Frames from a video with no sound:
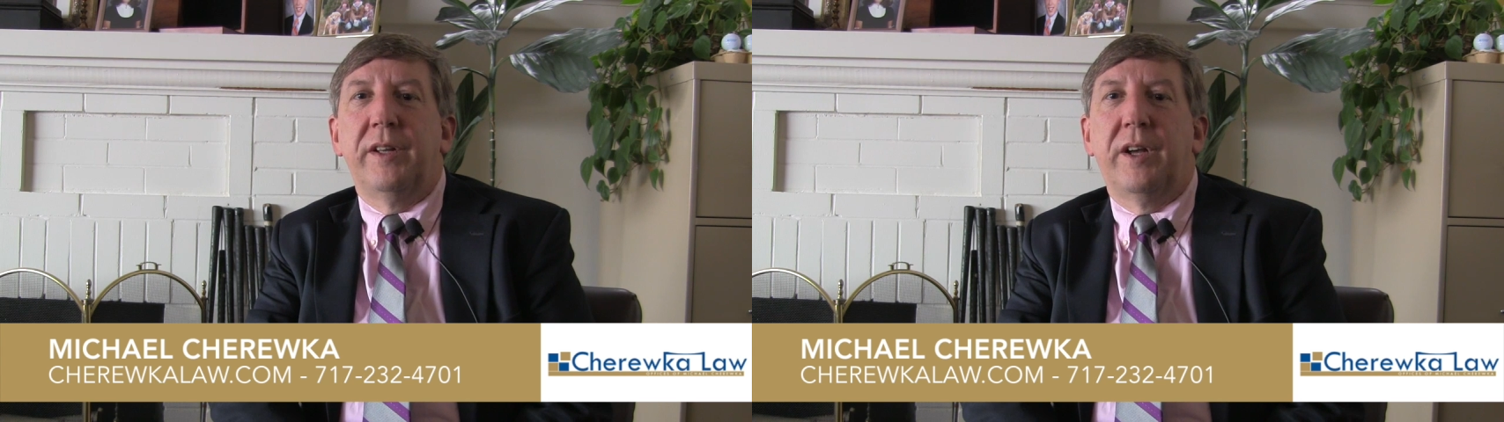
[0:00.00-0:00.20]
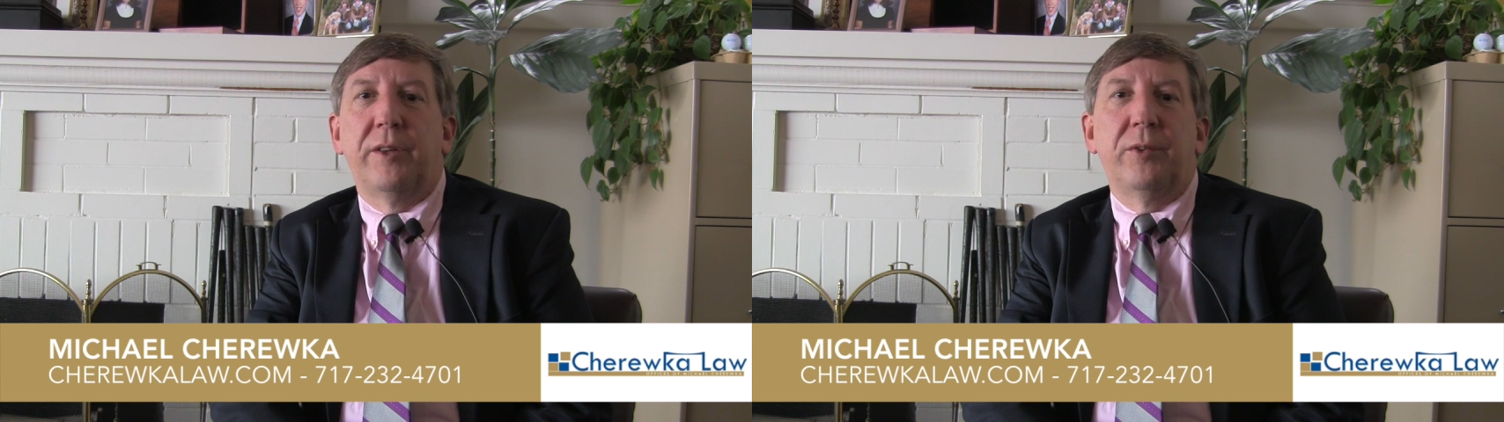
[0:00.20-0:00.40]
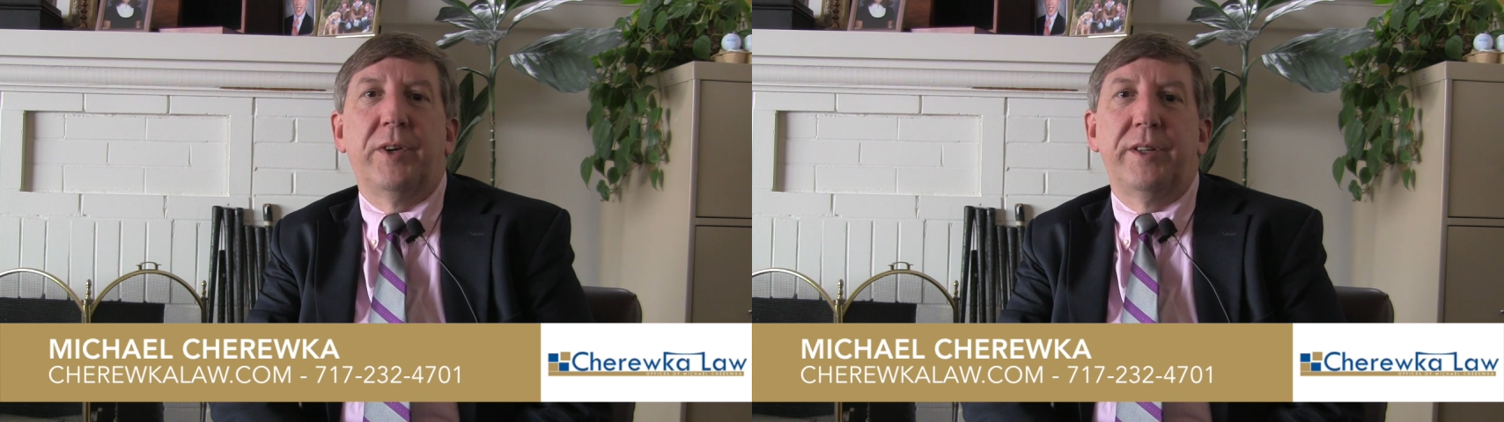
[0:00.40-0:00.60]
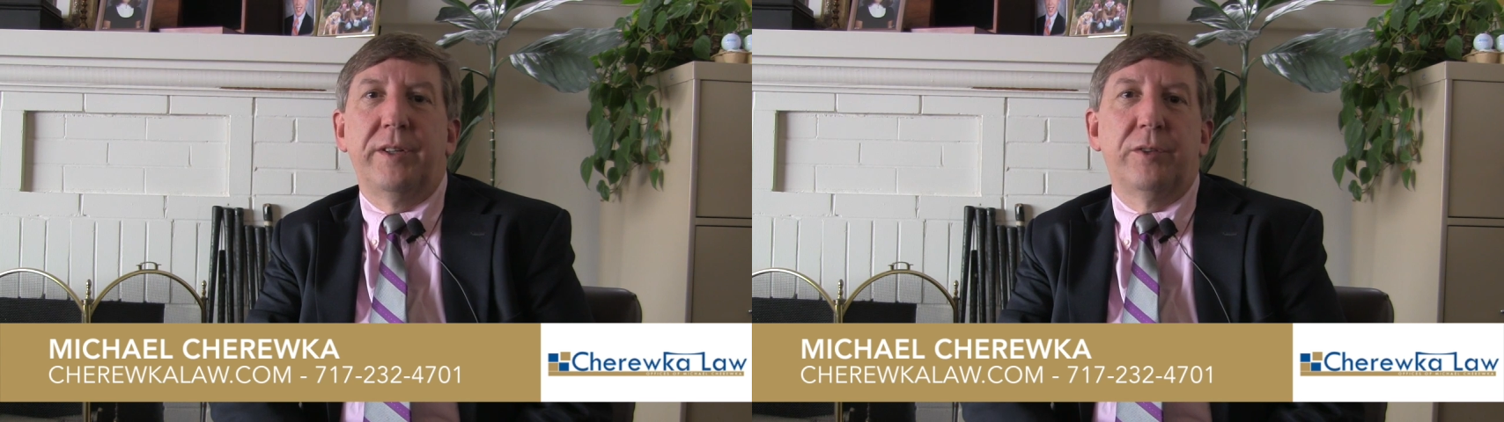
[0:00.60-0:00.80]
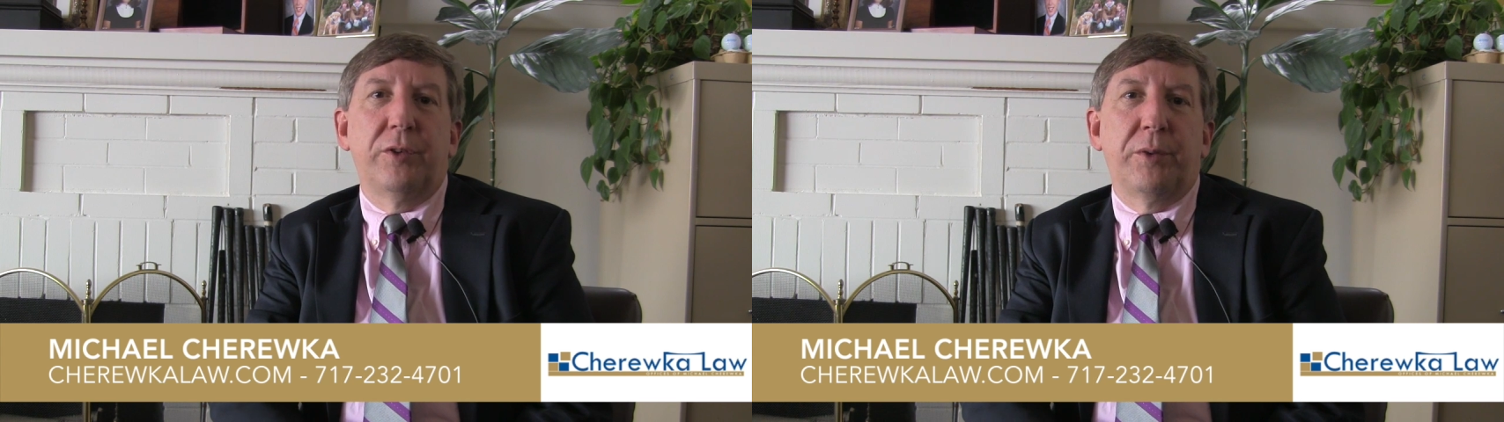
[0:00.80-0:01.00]
How do I
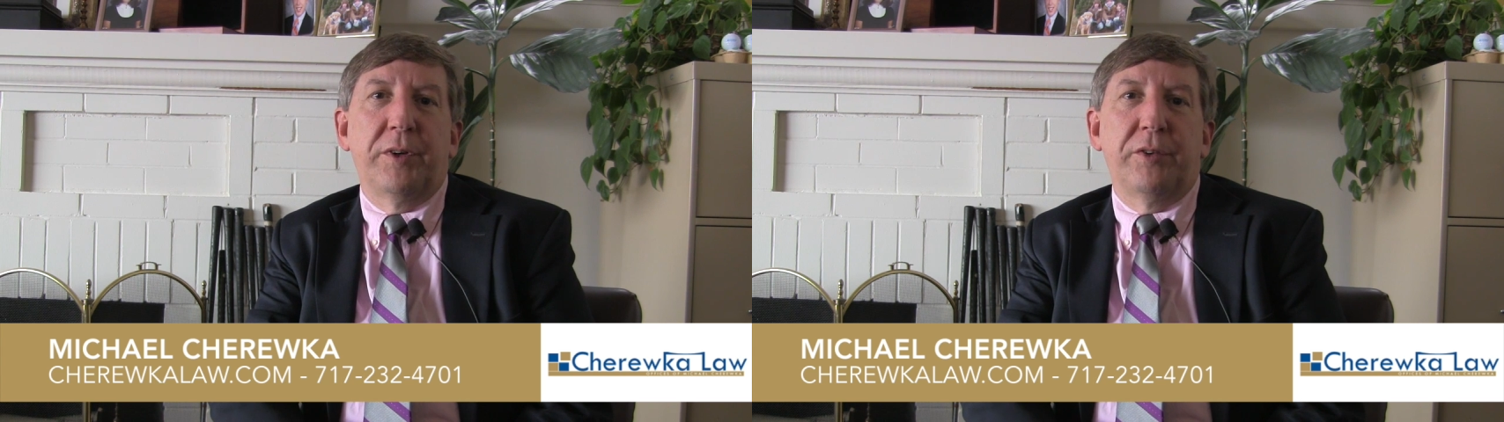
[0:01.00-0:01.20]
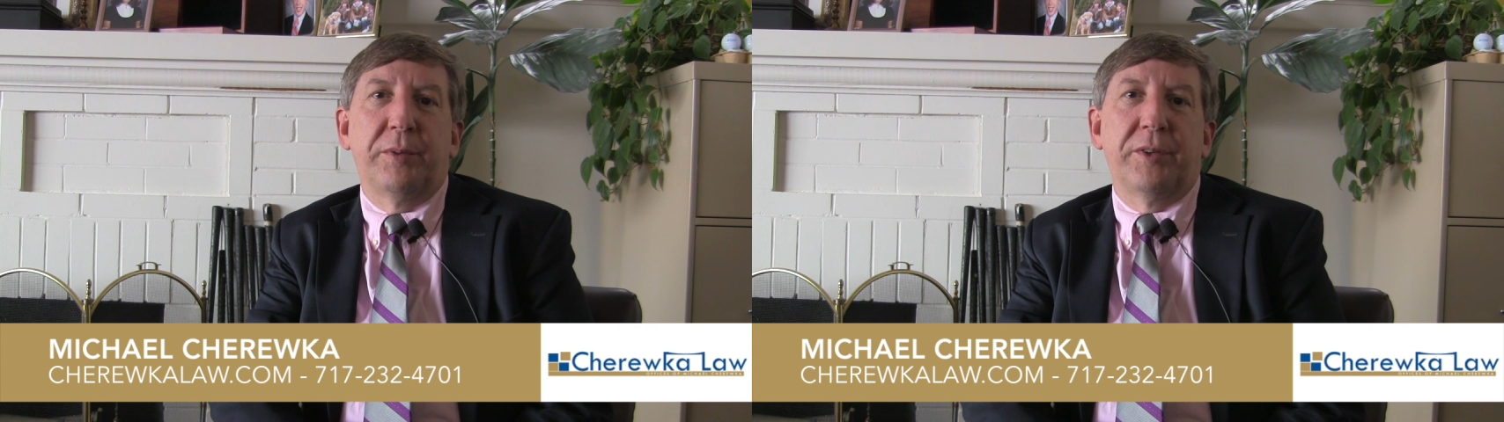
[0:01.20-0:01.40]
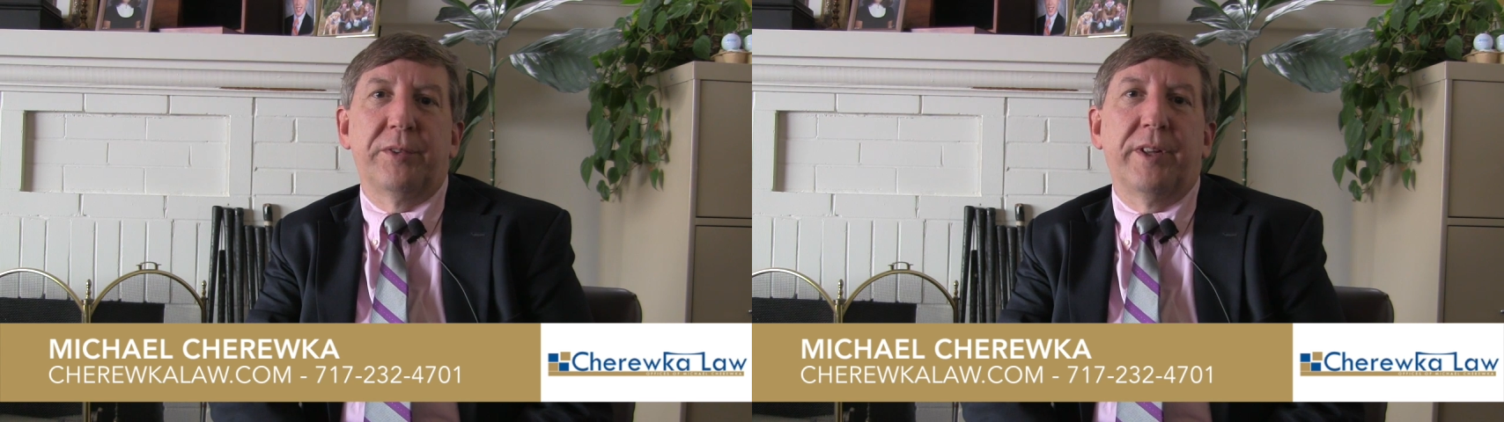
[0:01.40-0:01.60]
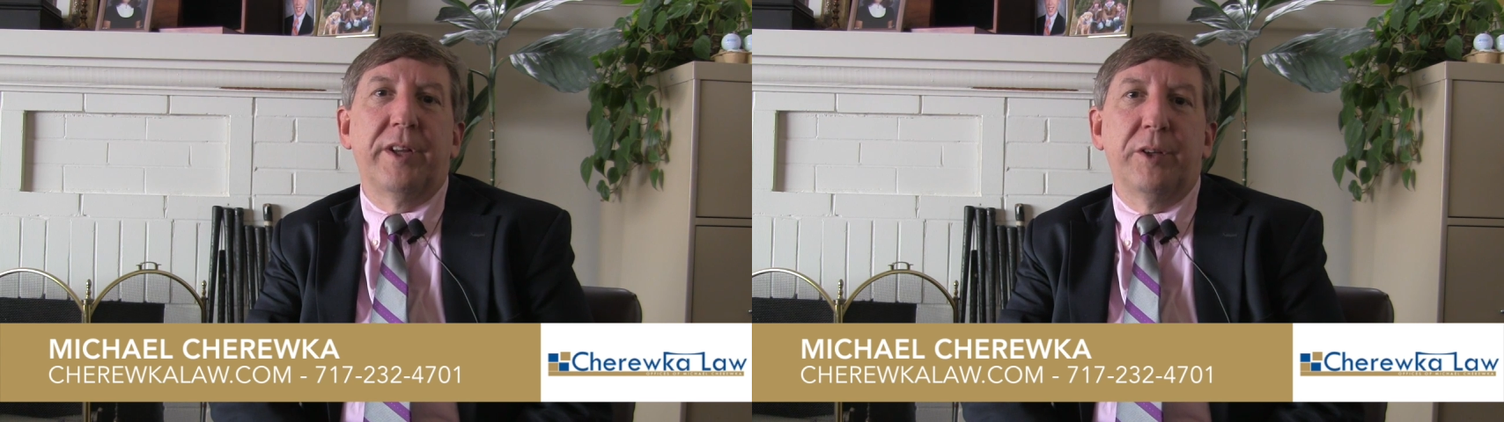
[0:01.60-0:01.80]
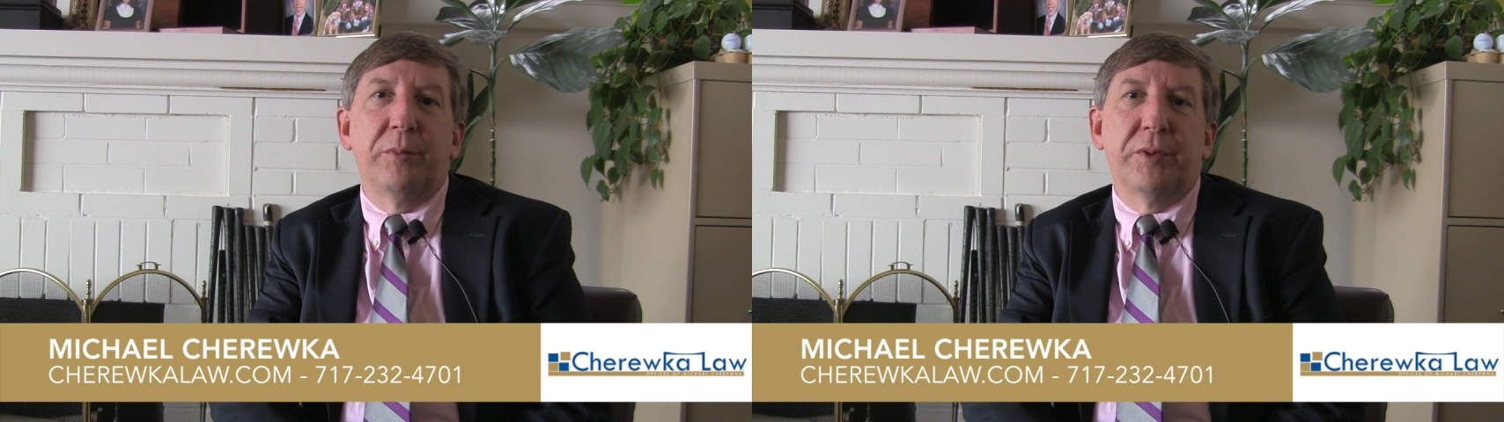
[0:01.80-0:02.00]
deal with my special
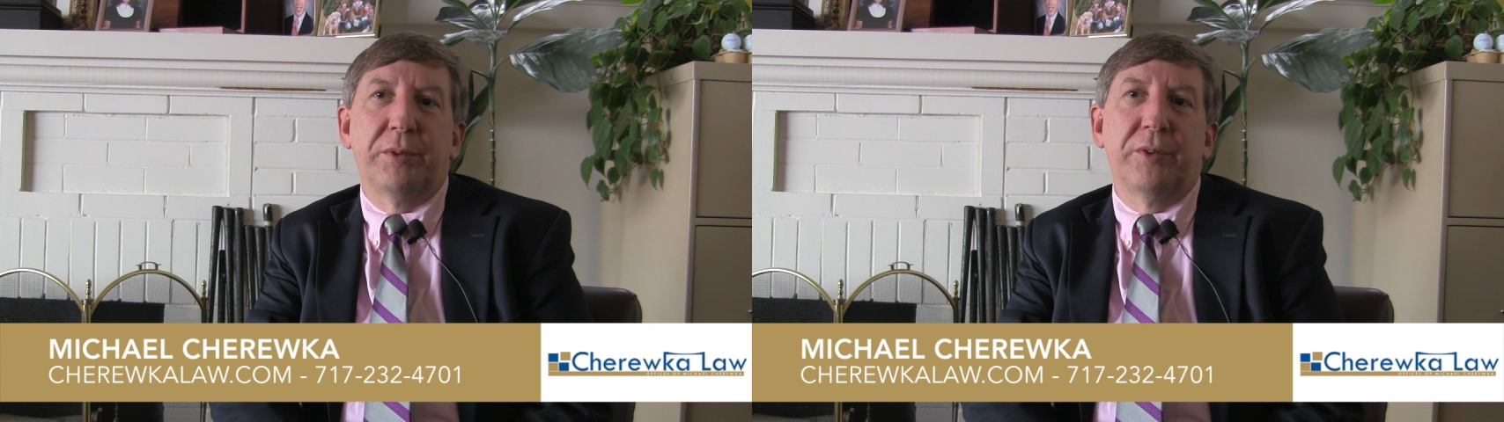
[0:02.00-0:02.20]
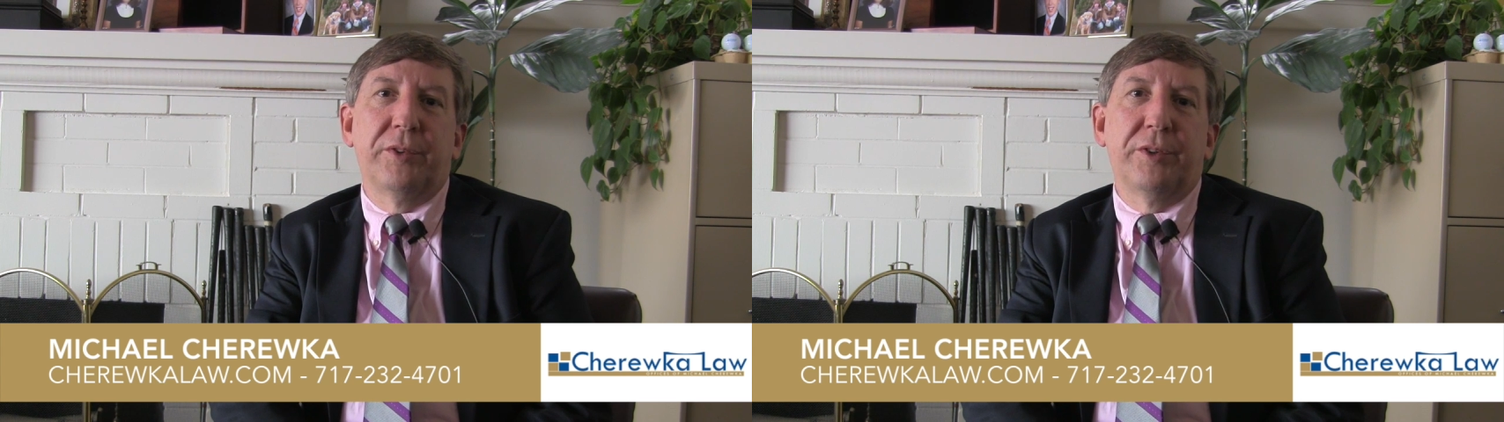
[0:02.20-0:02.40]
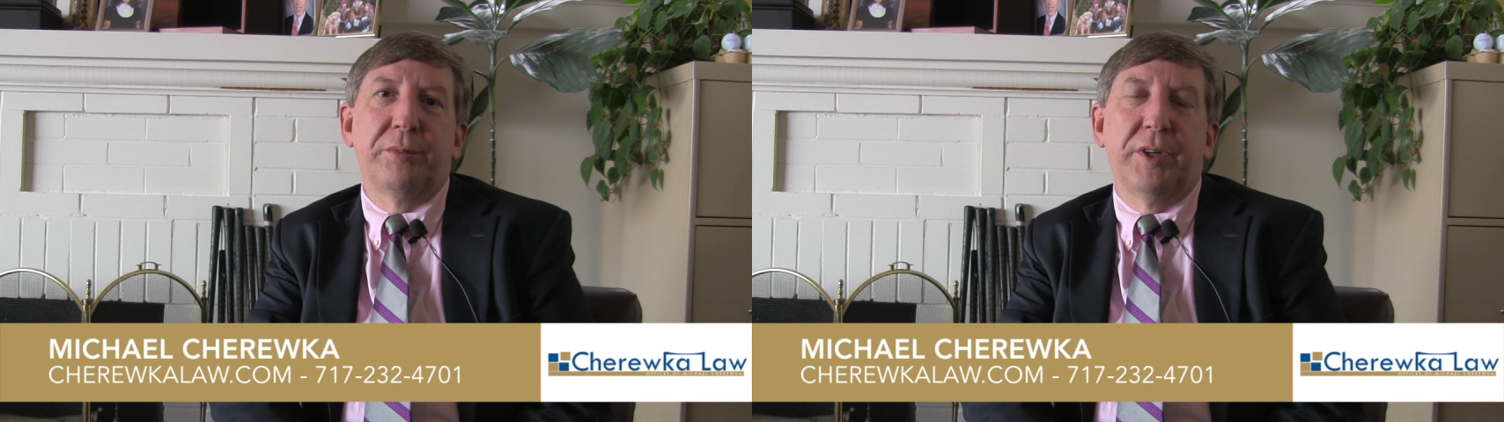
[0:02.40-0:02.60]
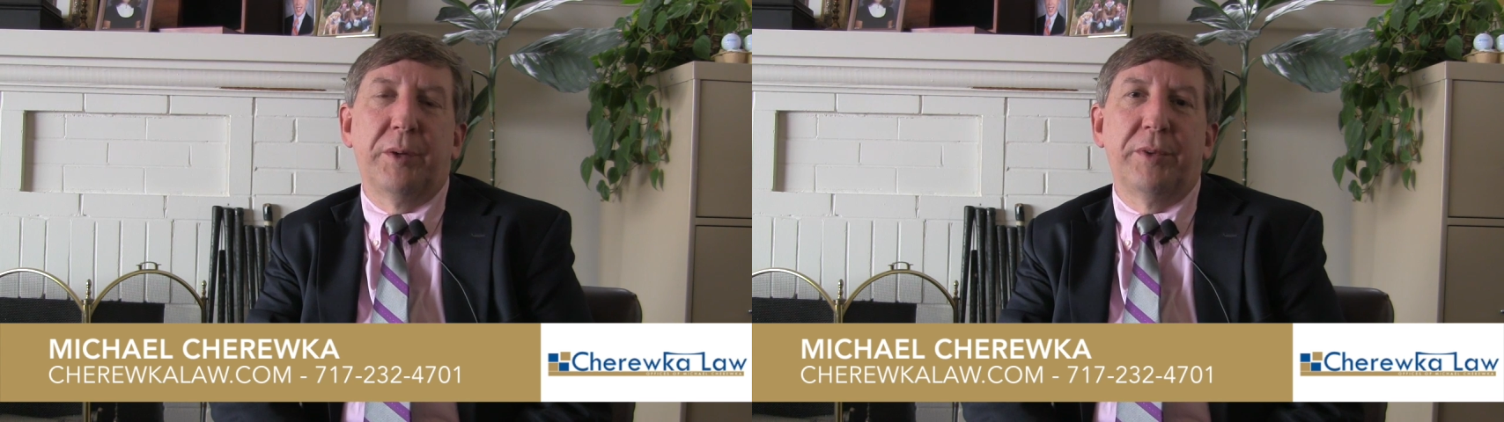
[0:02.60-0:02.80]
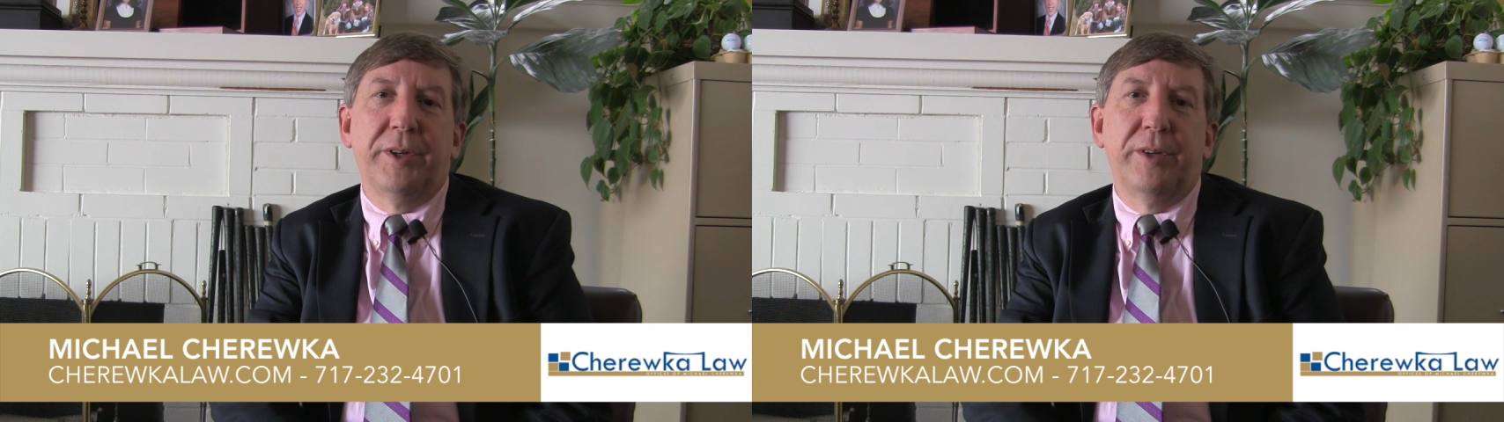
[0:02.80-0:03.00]
items of personal
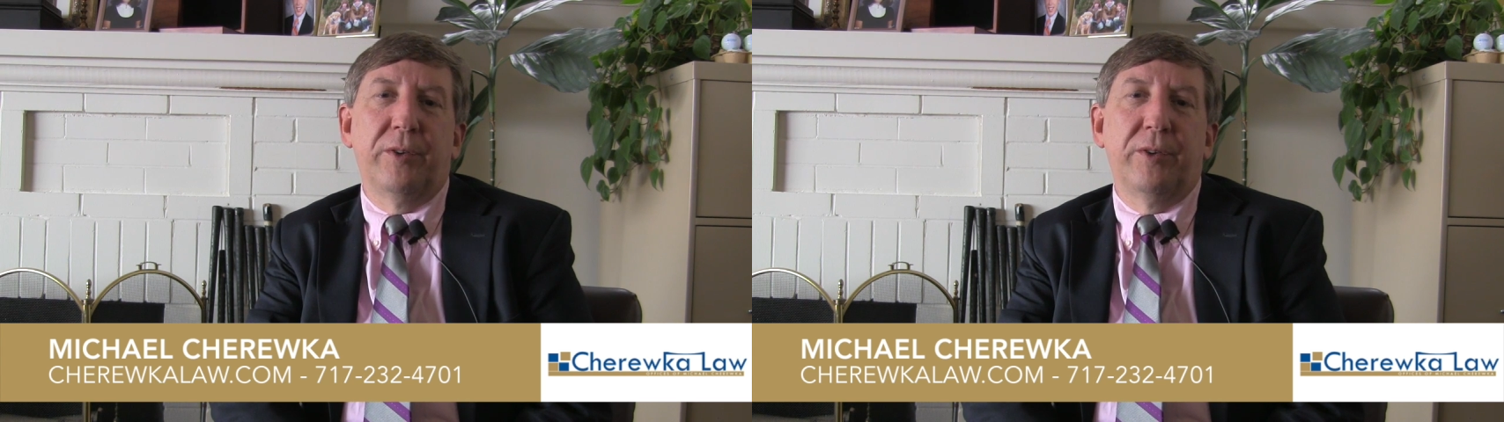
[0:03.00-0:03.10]
property,